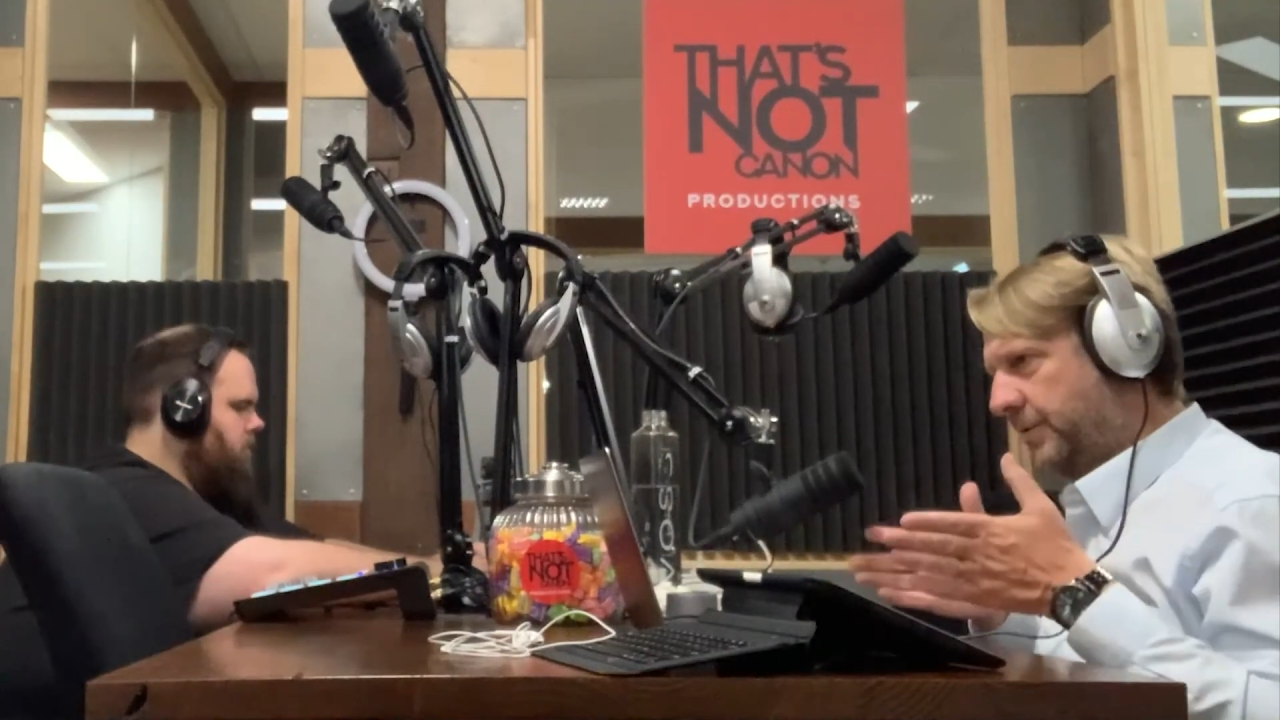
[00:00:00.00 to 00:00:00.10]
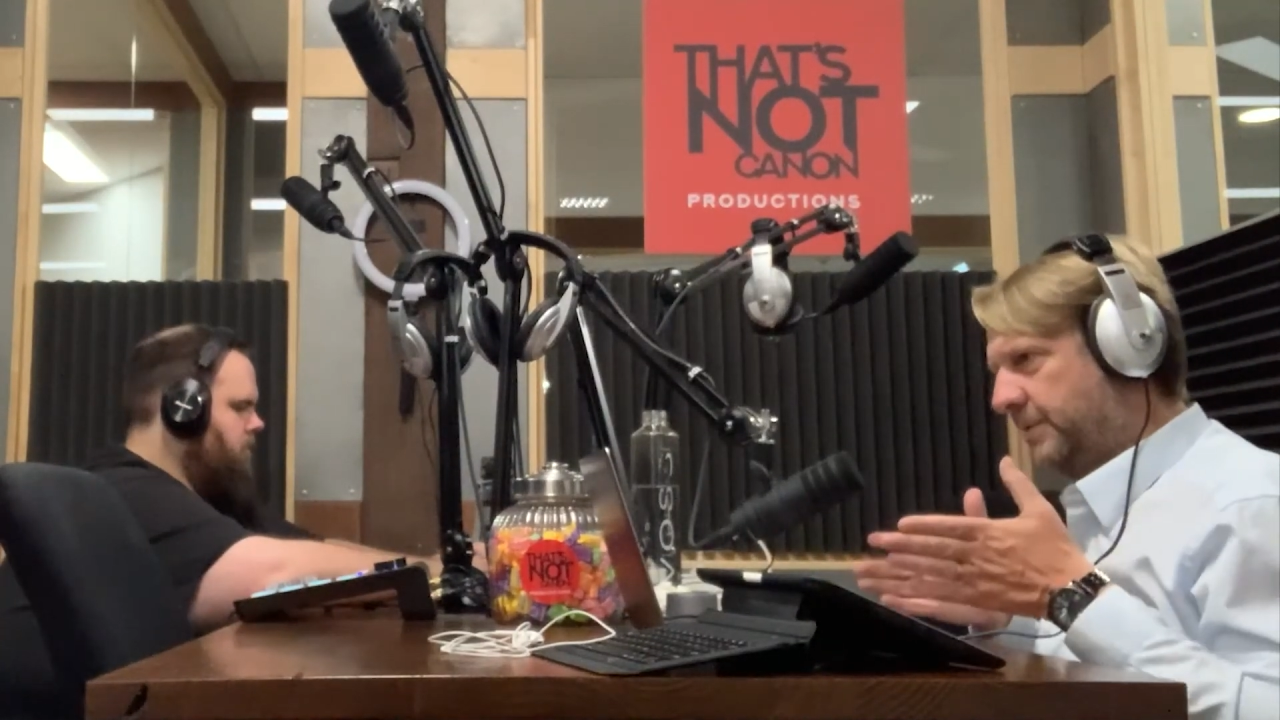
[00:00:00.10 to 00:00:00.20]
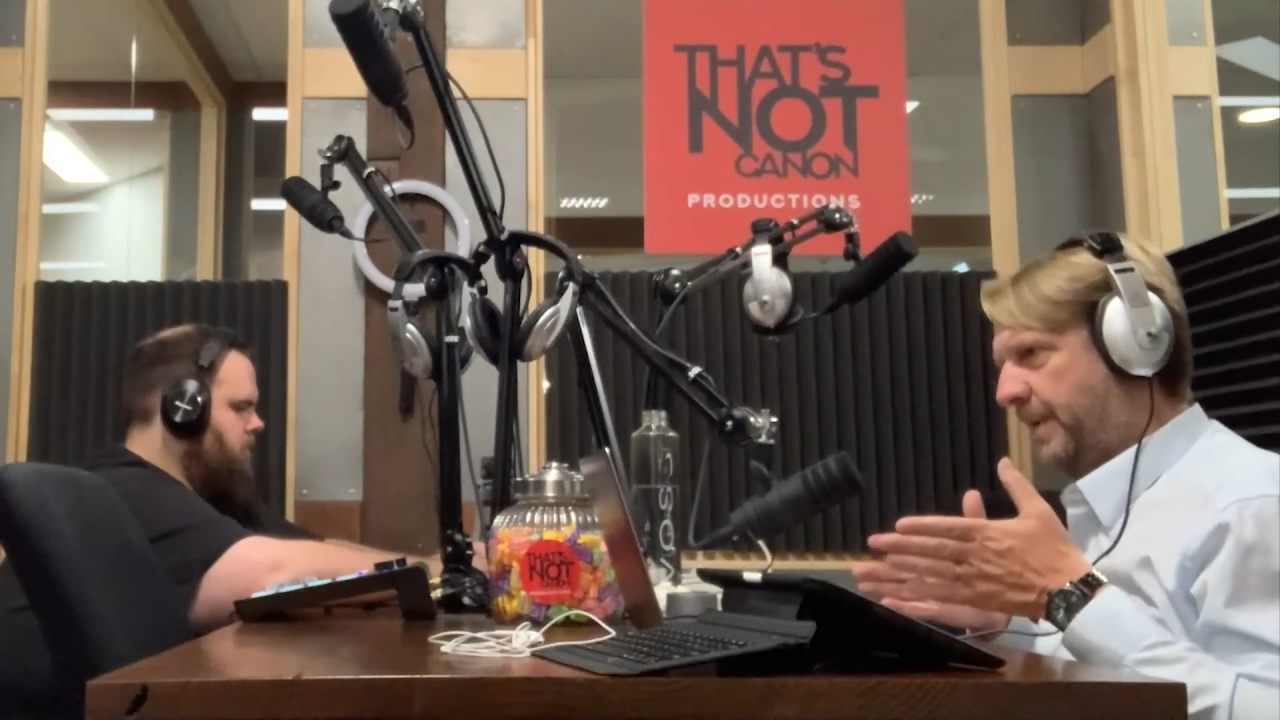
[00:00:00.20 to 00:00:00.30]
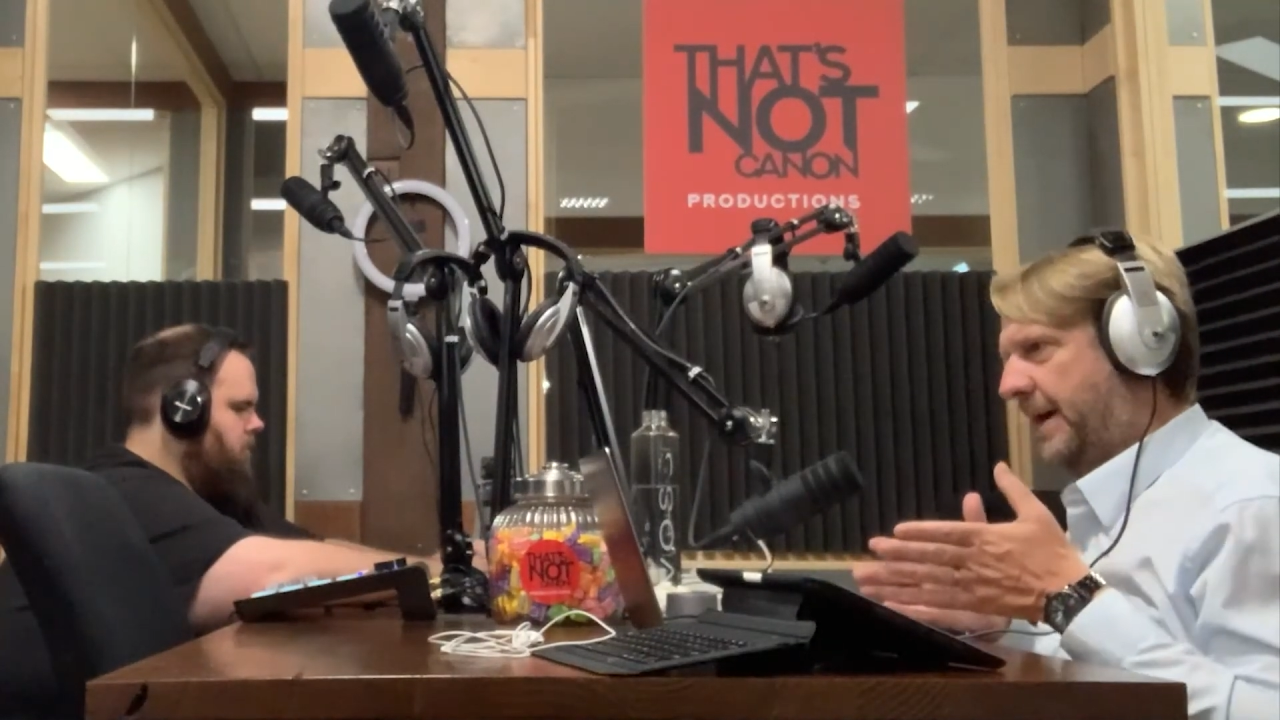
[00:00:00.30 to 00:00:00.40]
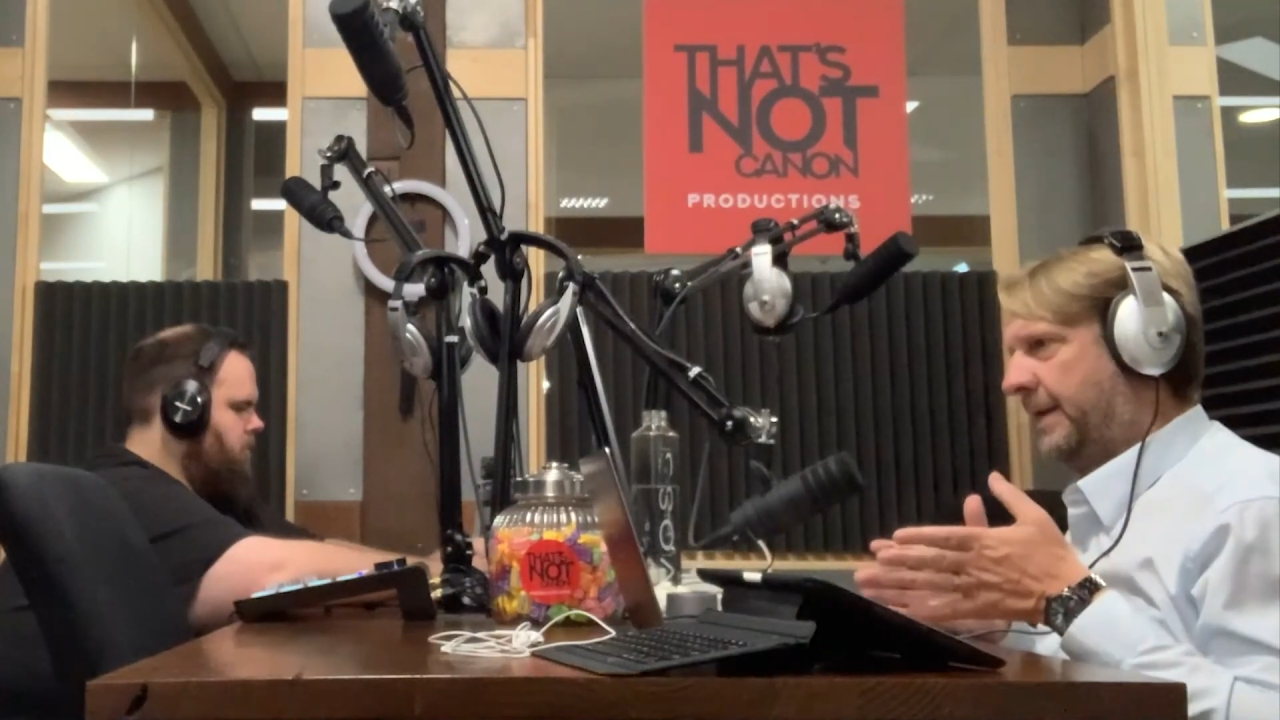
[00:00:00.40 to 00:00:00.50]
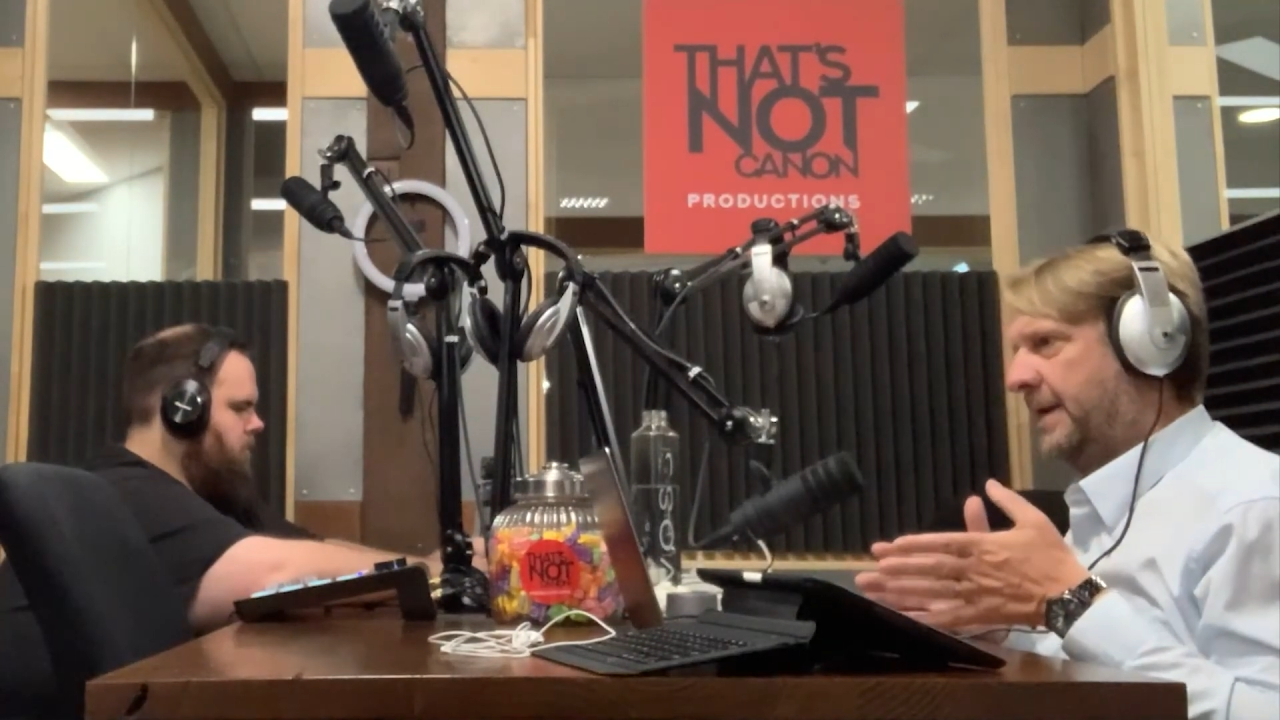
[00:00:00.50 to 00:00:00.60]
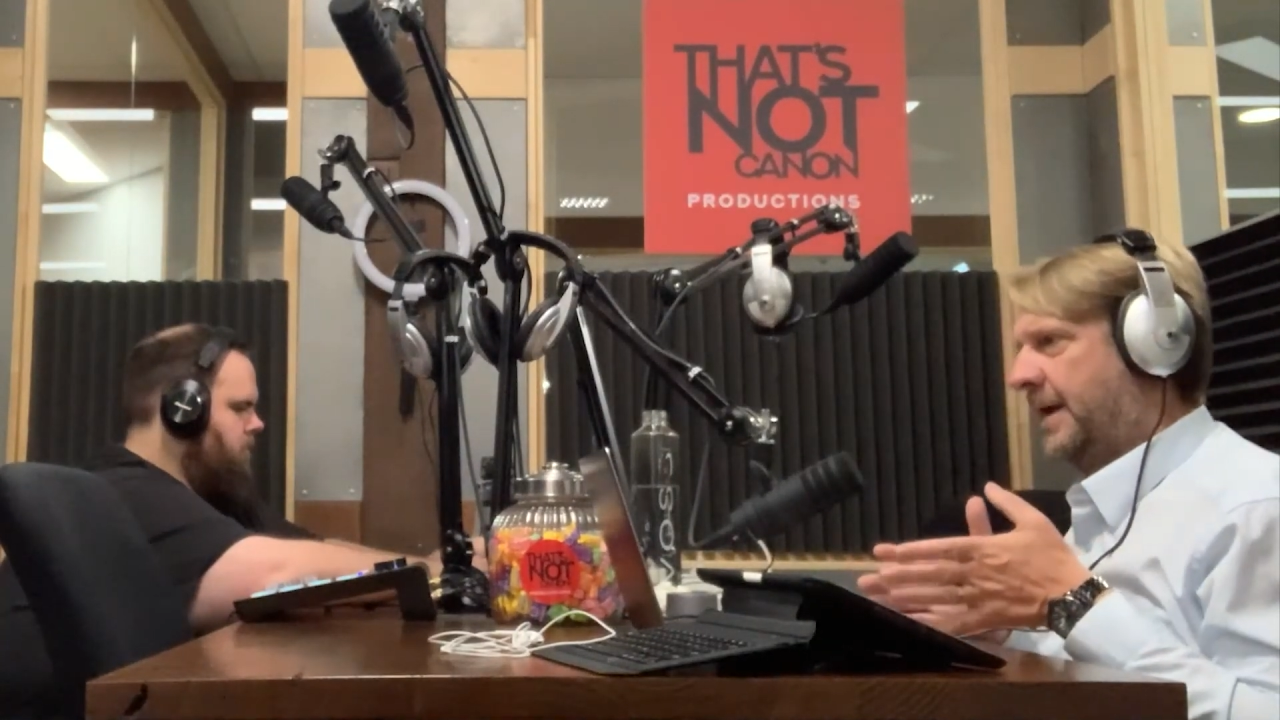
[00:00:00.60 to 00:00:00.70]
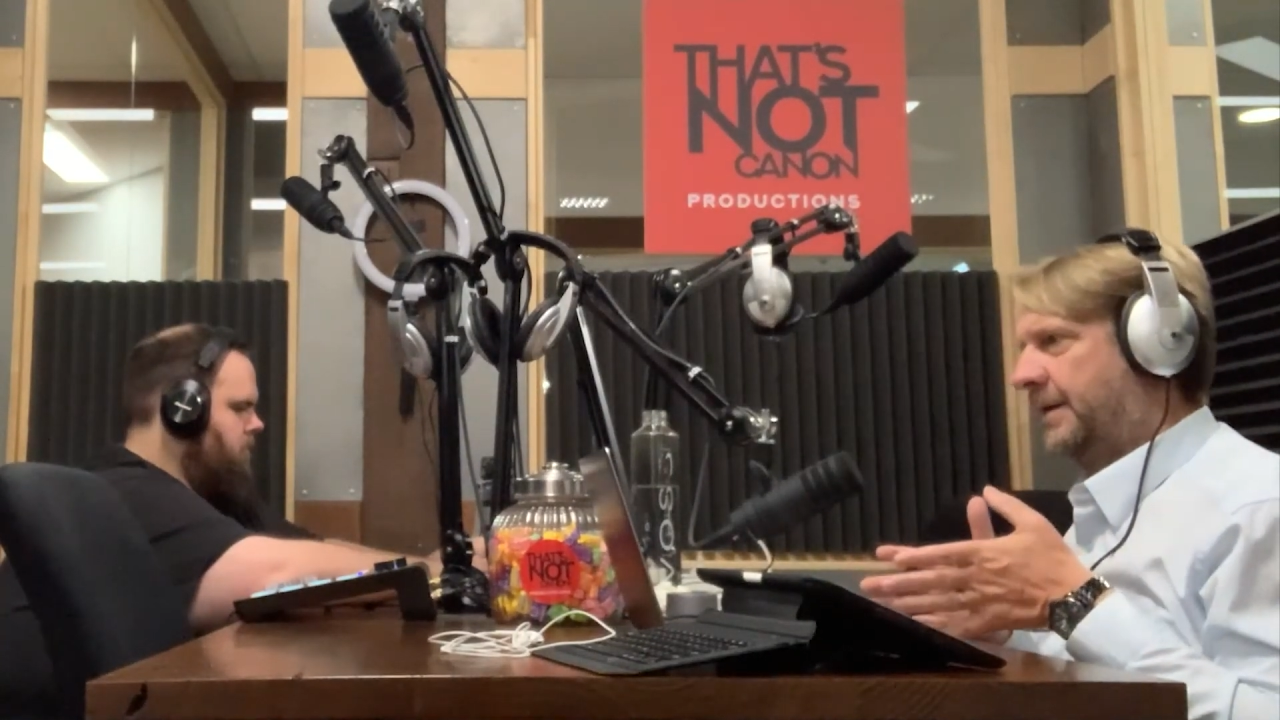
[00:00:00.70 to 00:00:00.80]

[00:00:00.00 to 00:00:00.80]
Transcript: these backlink